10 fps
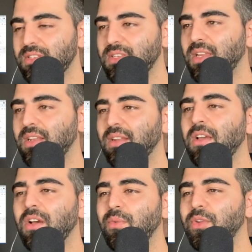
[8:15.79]
And
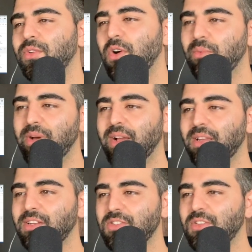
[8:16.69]
when you go back and
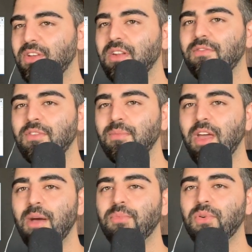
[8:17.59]
just look at it from that
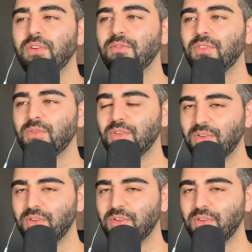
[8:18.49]
point of view,